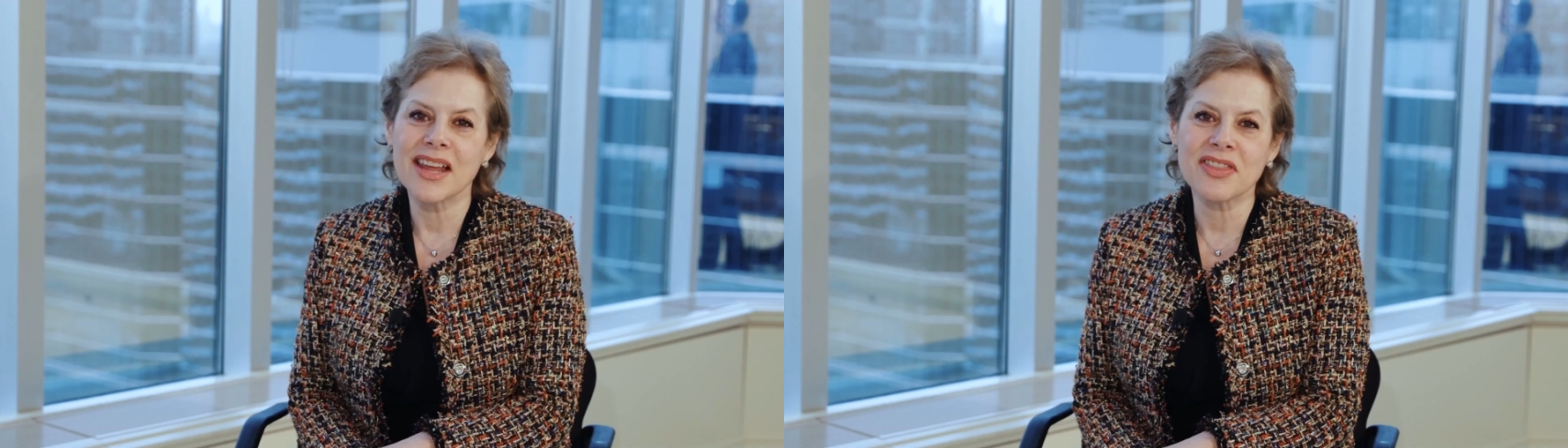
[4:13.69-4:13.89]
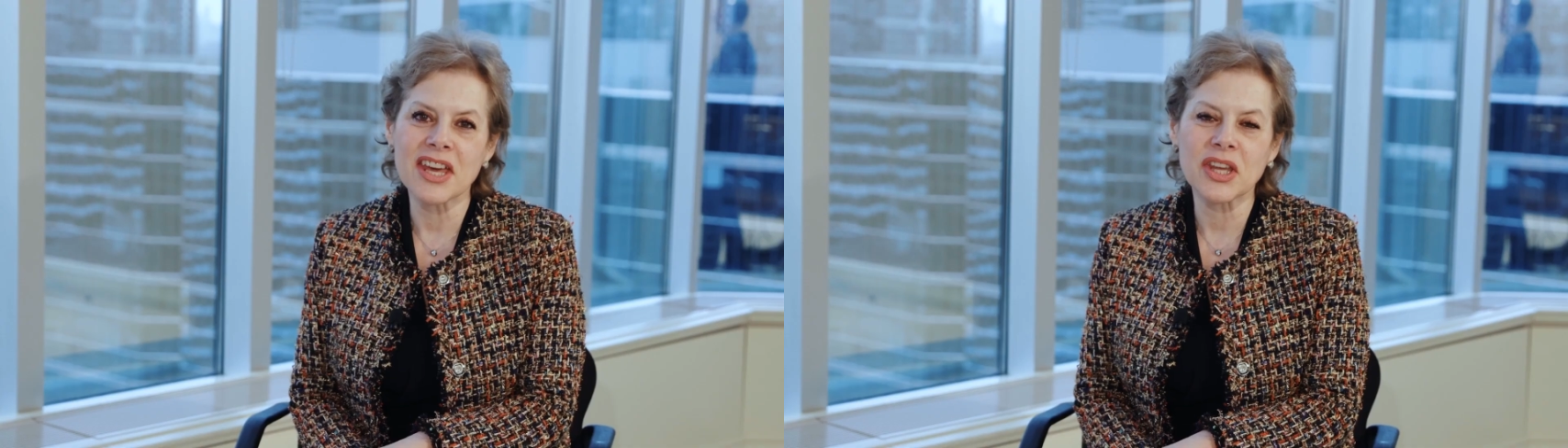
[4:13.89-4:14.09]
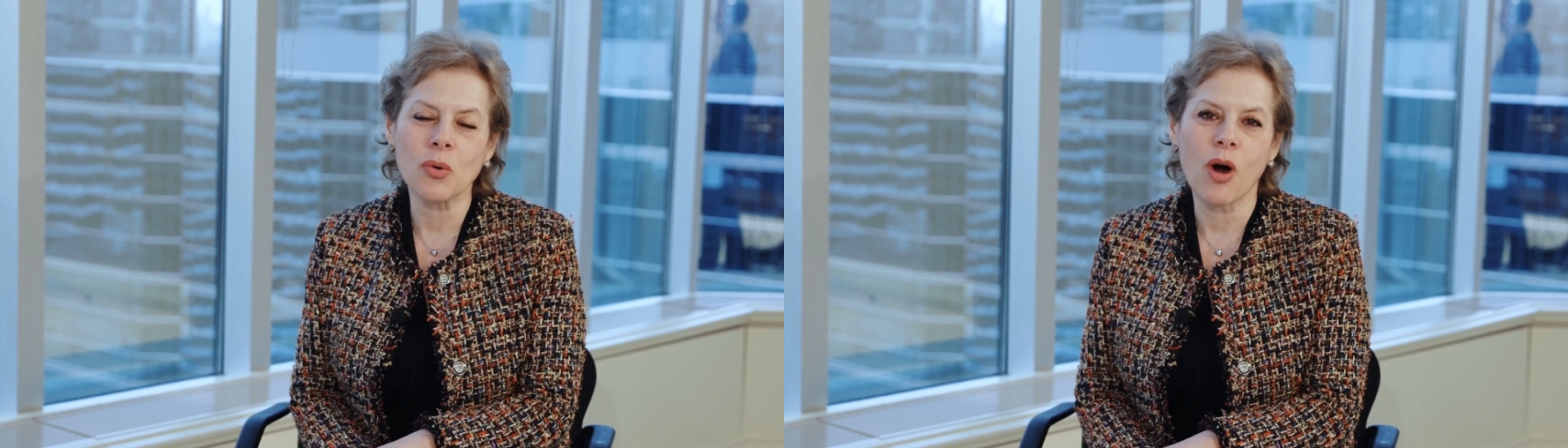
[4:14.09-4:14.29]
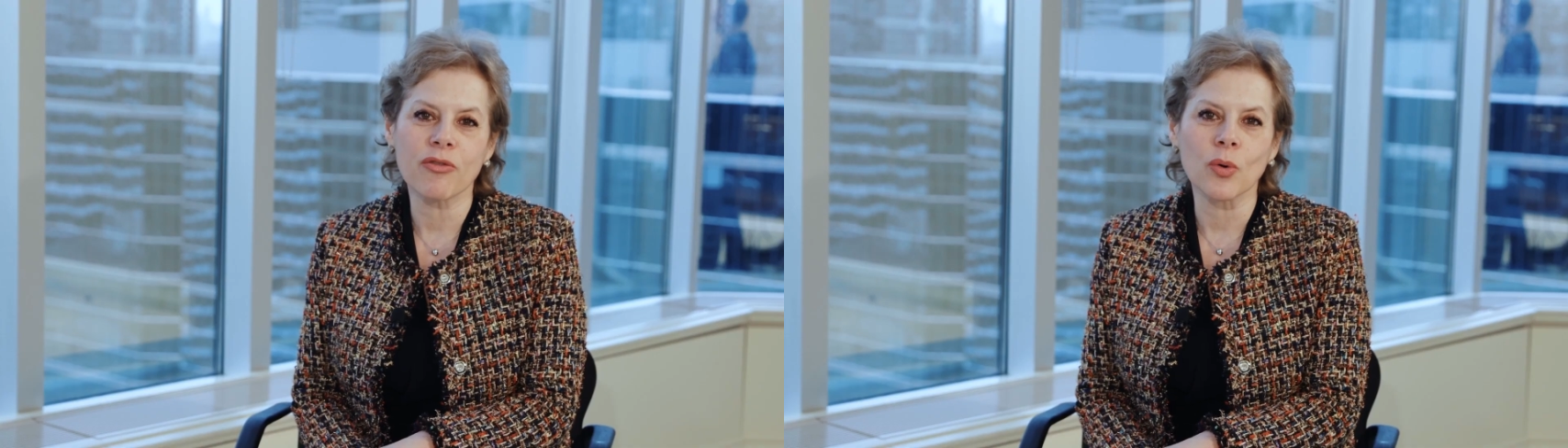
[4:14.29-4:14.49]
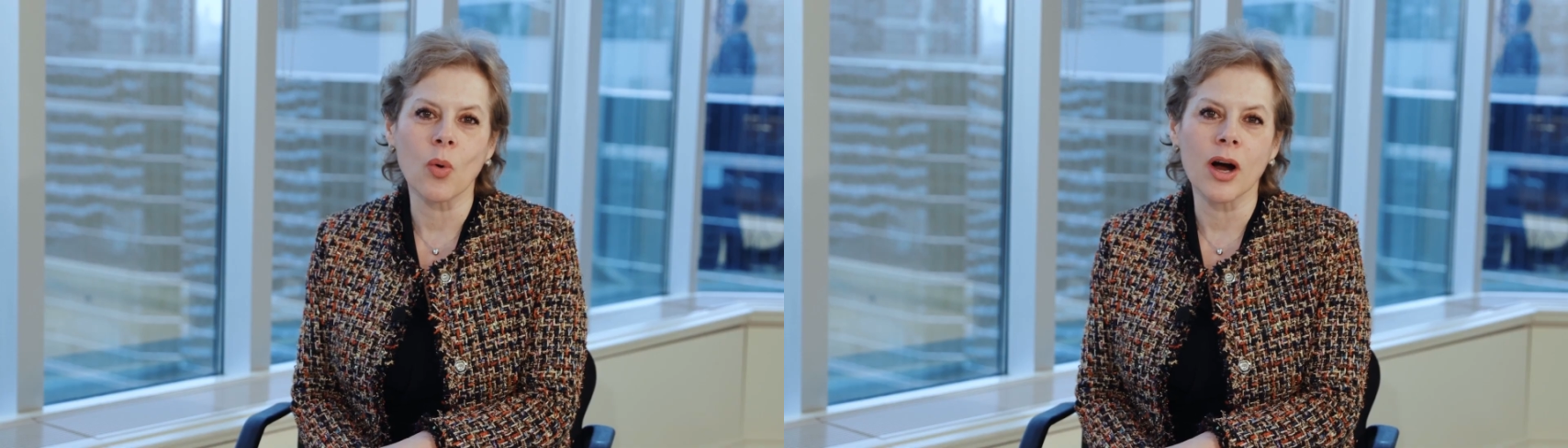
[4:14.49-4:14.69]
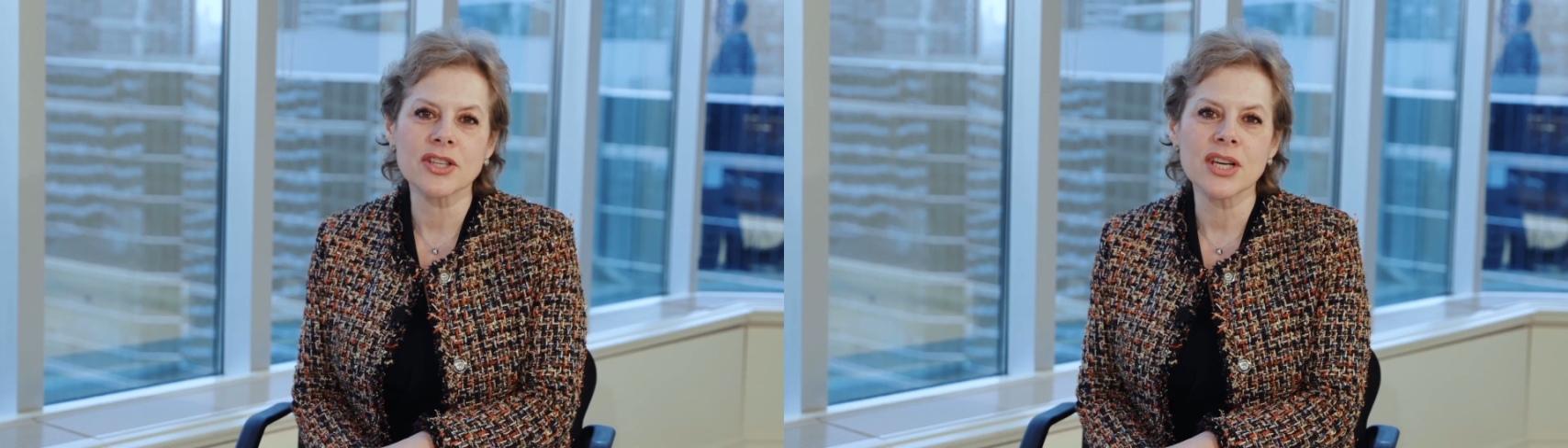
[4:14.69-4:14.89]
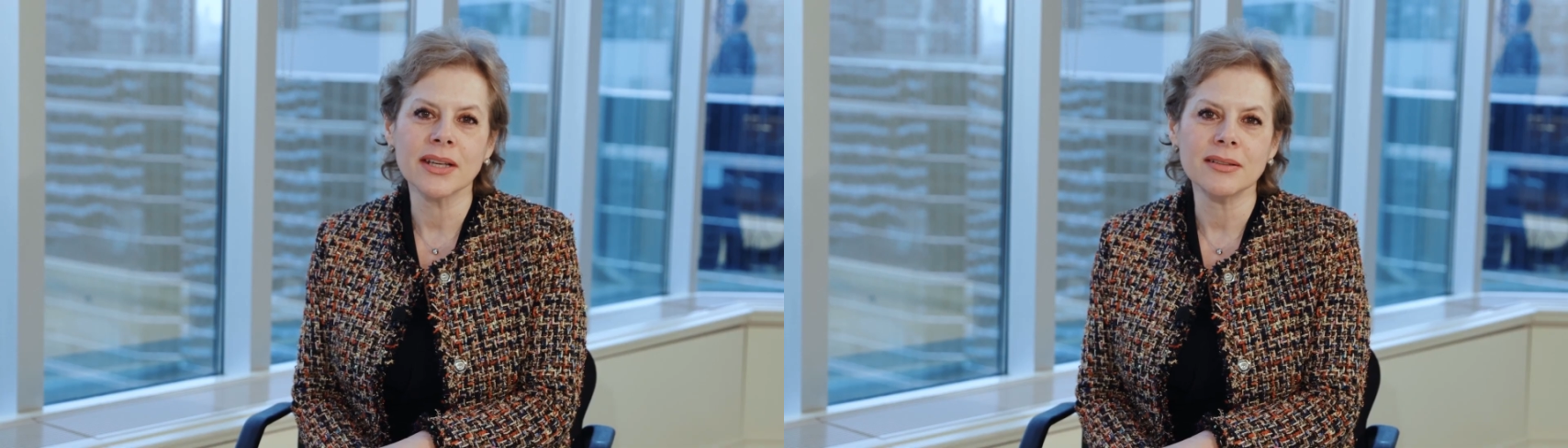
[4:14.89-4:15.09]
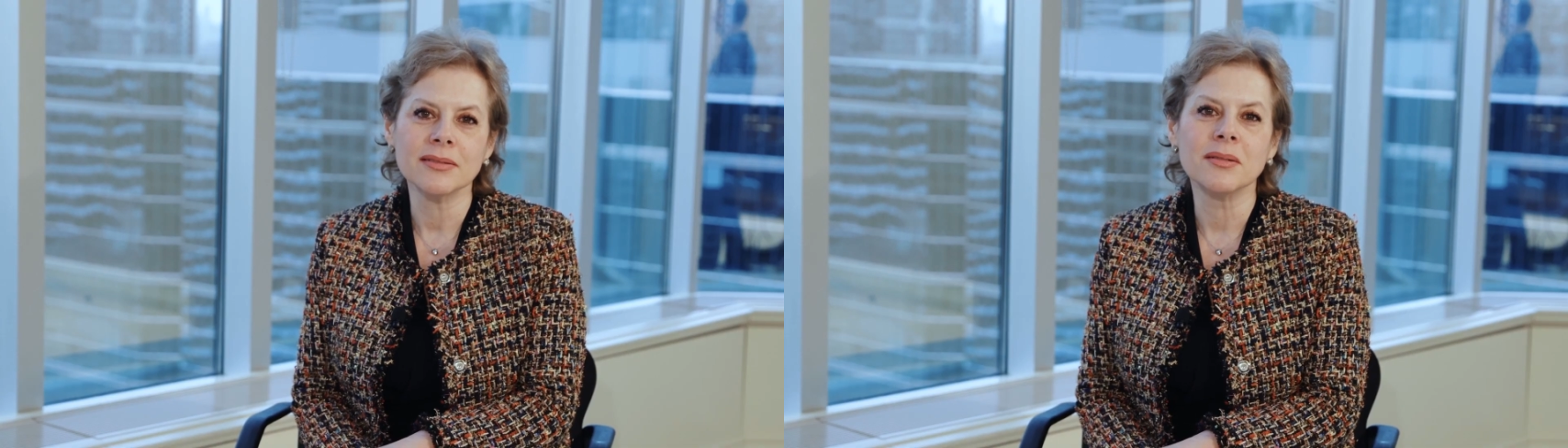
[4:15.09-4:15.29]
And thank you all for
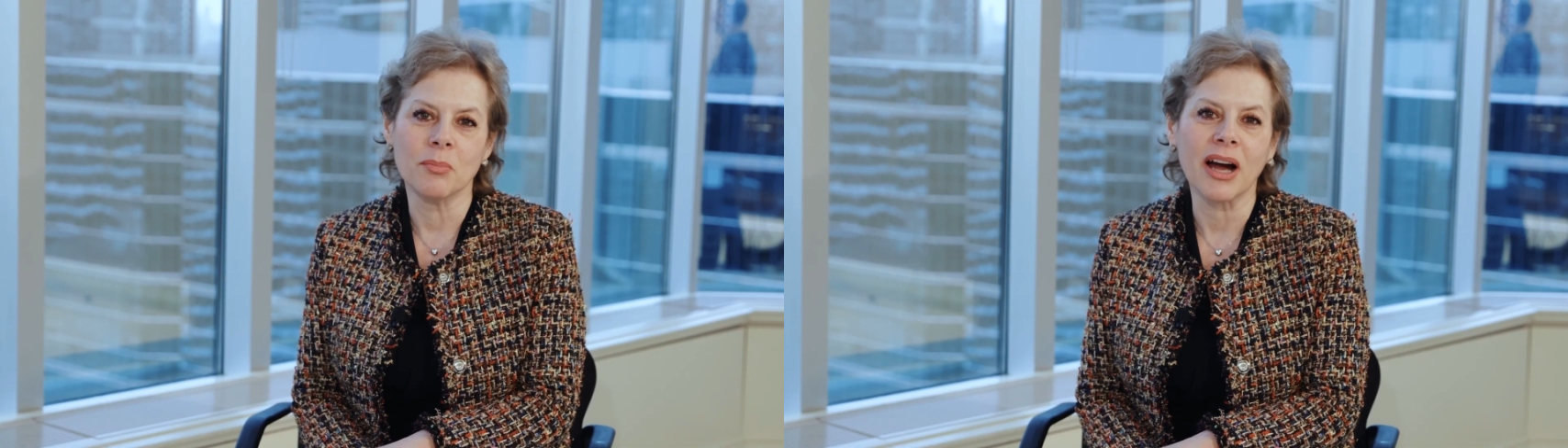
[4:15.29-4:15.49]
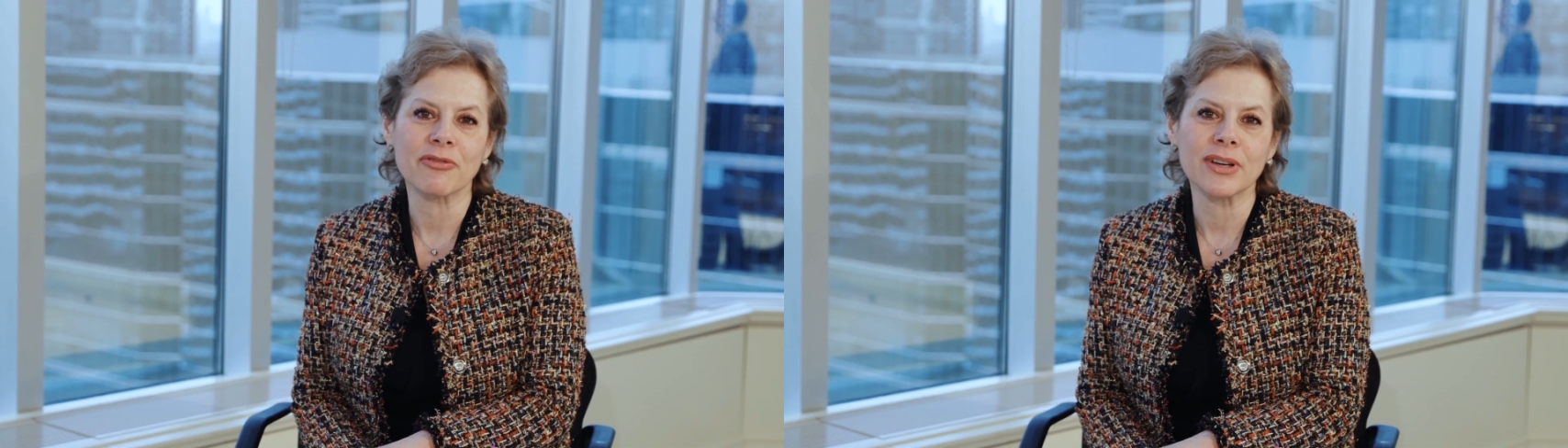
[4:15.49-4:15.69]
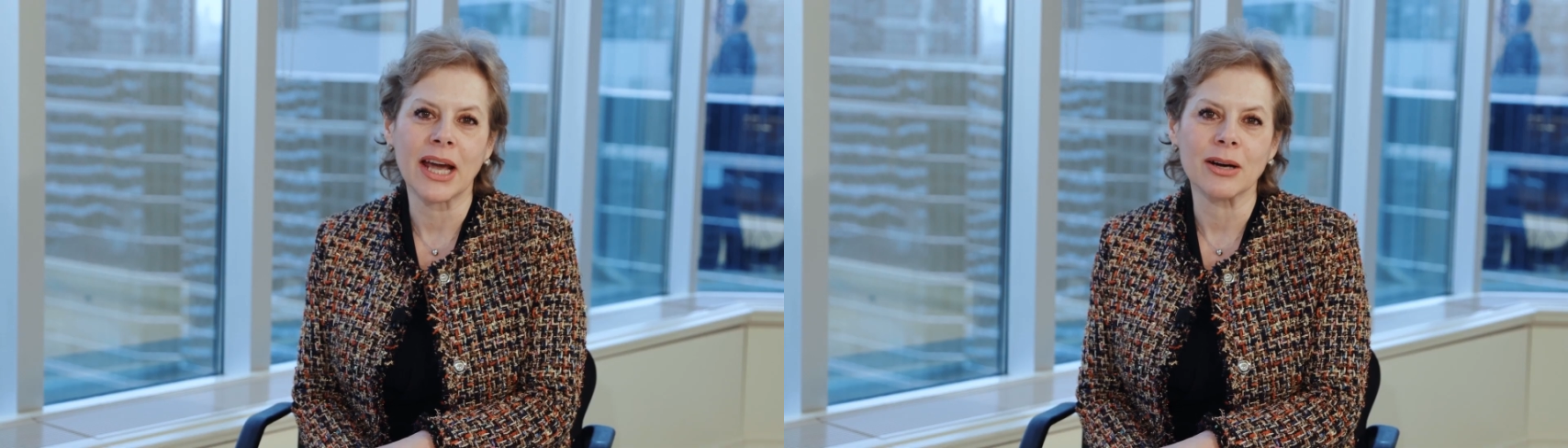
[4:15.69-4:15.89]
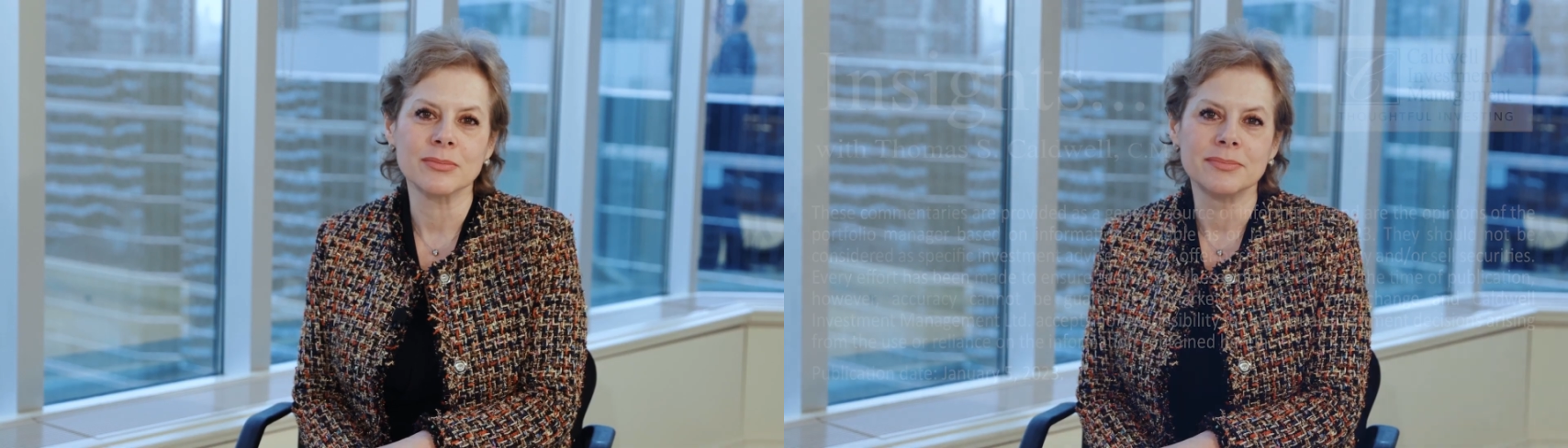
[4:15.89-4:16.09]
watching. Bye for now.